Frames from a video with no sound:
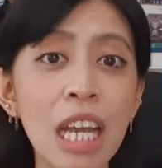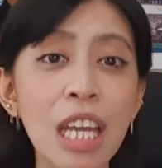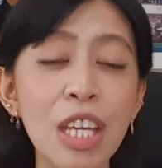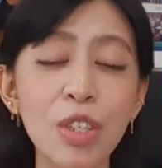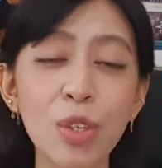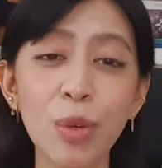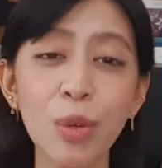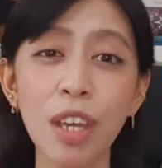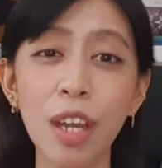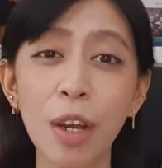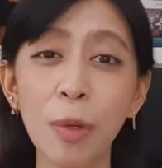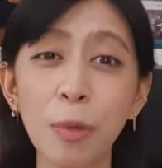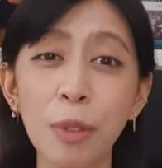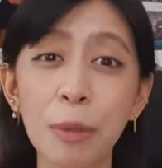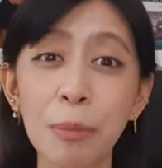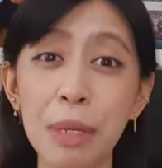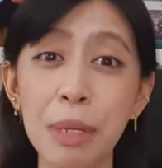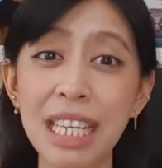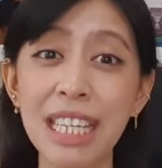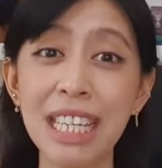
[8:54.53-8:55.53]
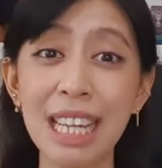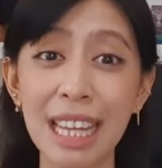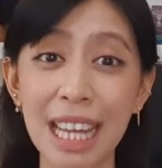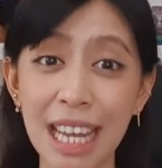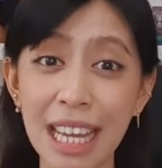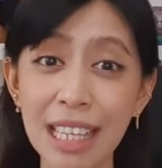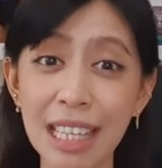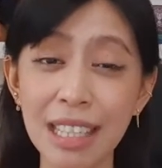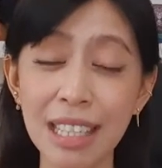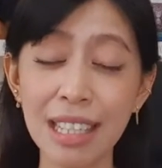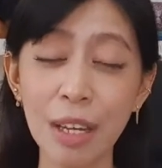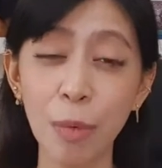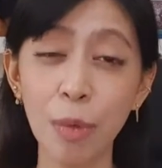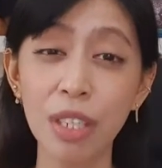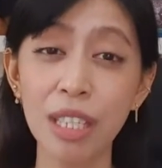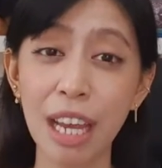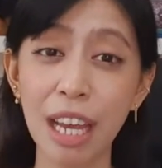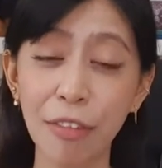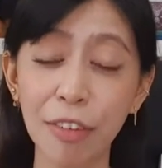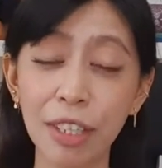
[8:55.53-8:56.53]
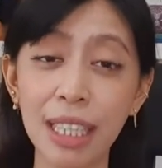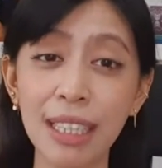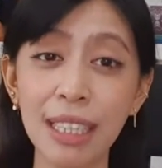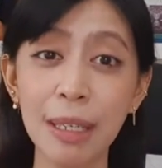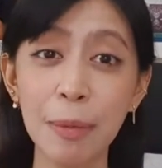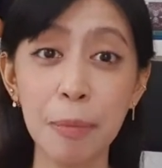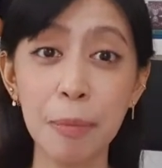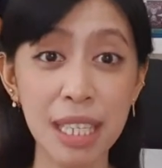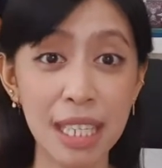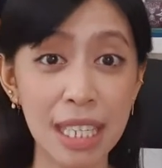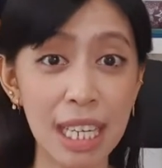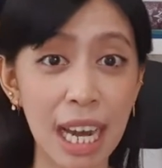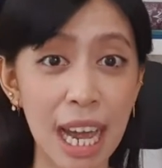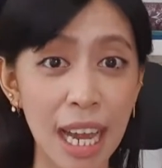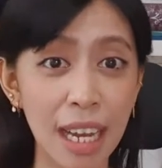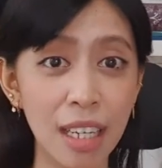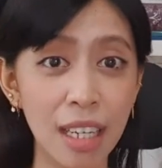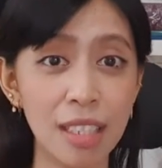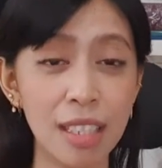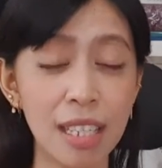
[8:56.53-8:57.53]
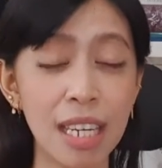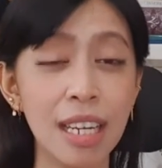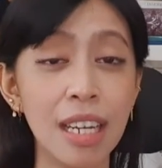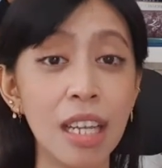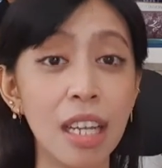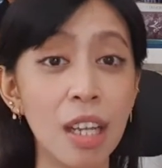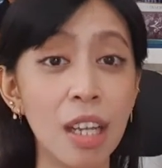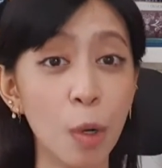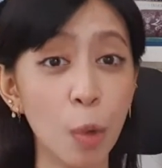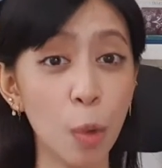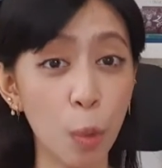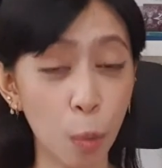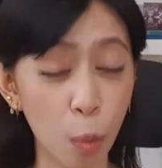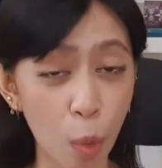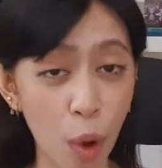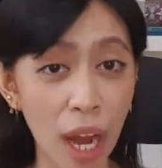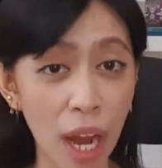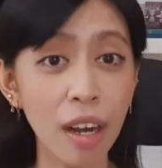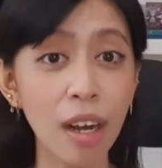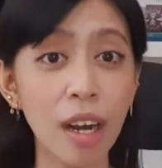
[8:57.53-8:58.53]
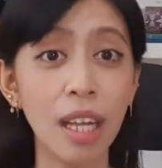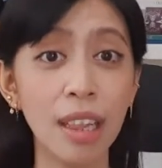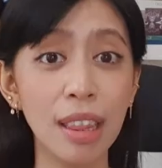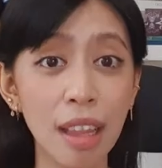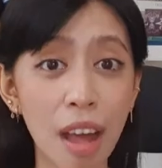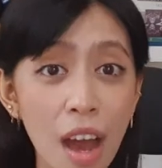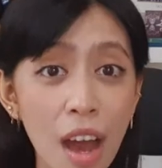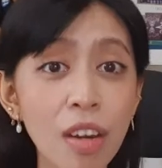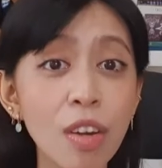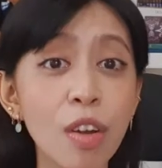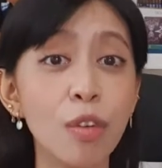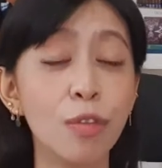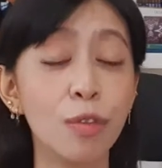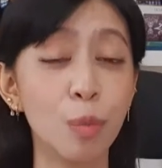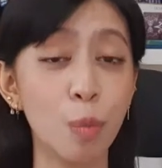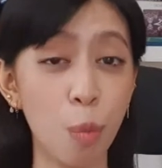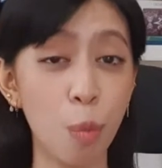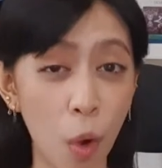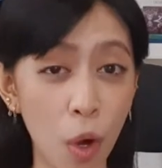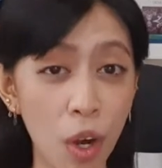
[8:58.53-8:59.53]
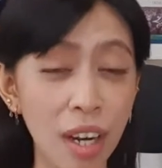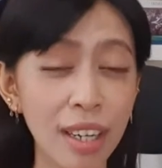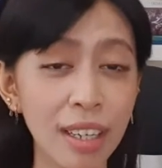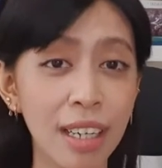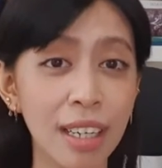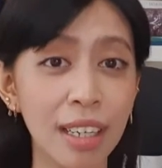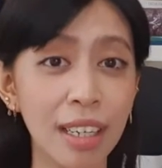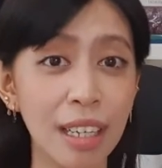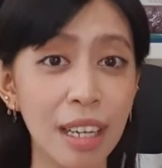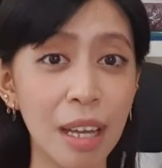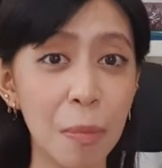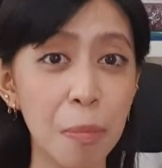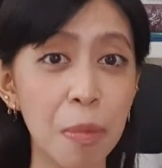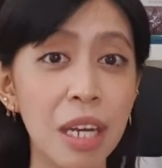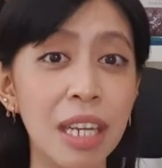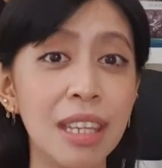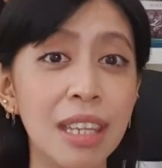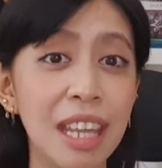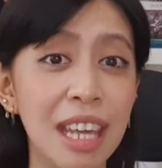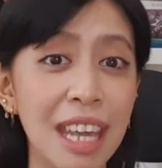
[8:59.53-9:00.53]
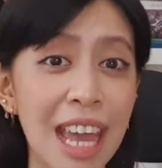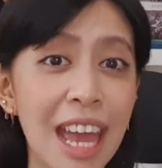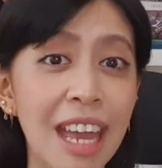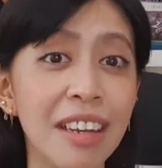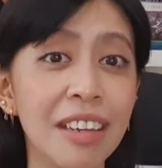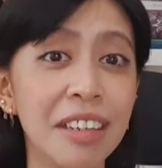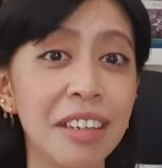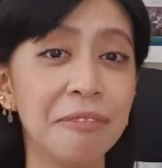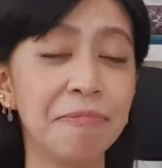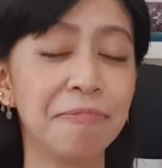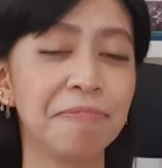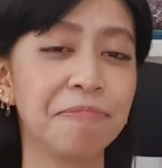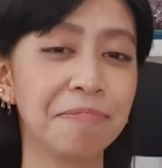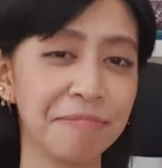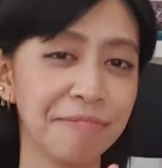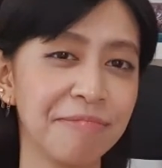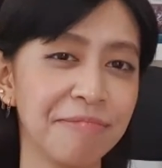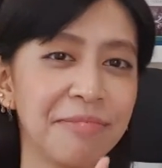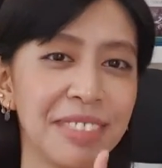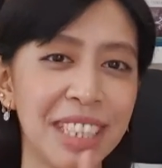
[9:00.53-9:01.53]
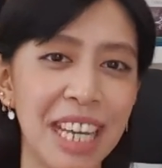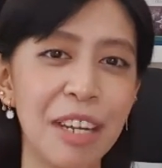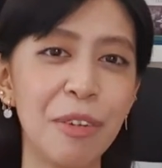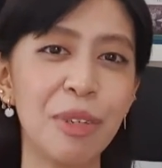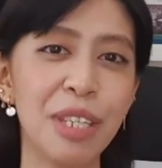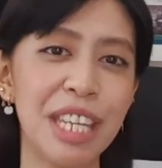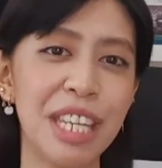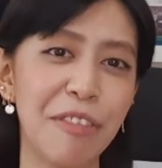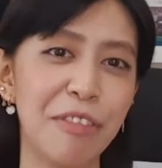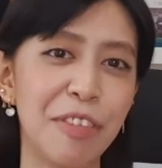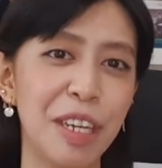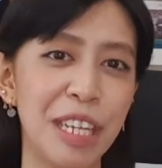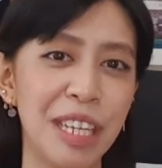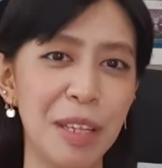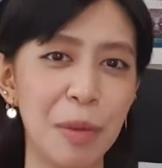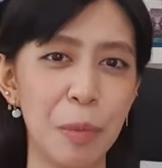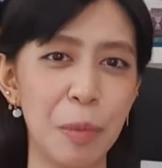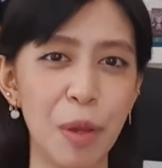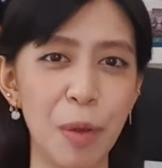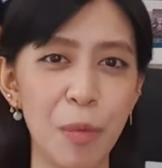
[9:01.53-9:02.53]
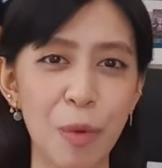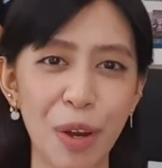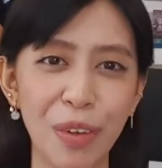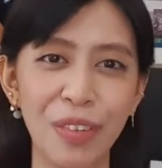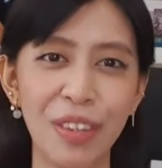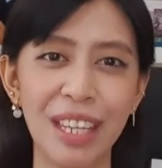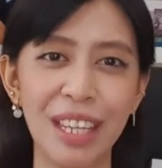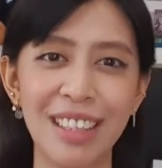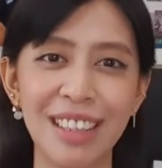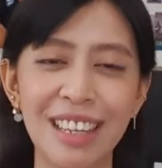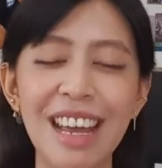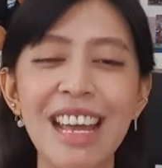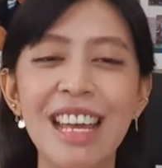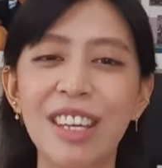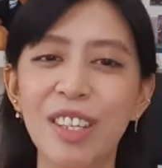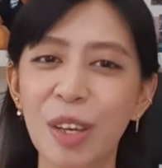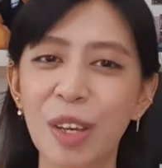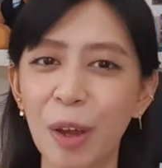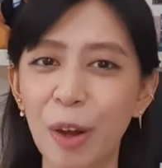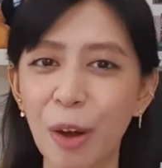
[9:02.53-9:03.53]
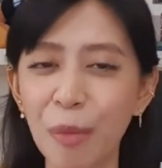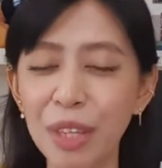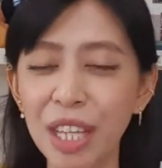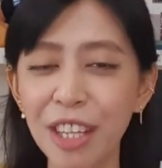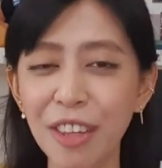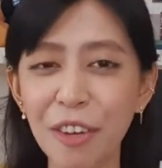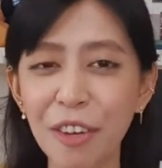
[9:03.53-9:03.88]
So there will be delays, there will definitely be denials, and it will require a lot of work, but in the end, it will definitely be worth it. So I hope that